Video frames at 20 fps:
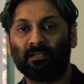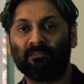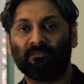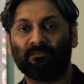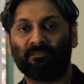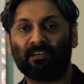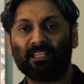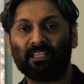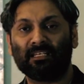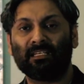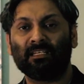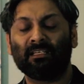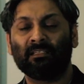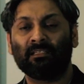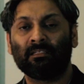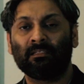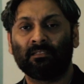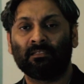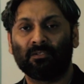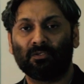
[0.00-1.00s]

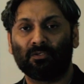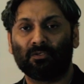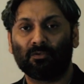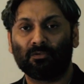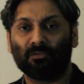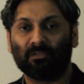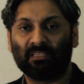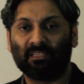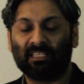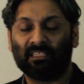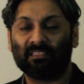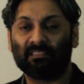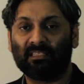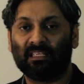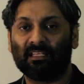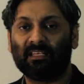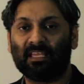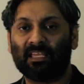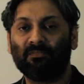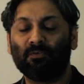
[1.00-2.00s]

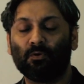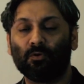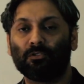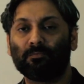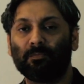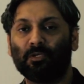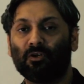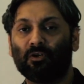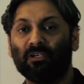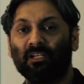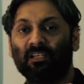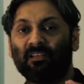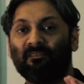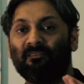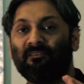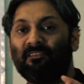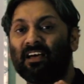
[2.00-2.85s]
their life goes beyond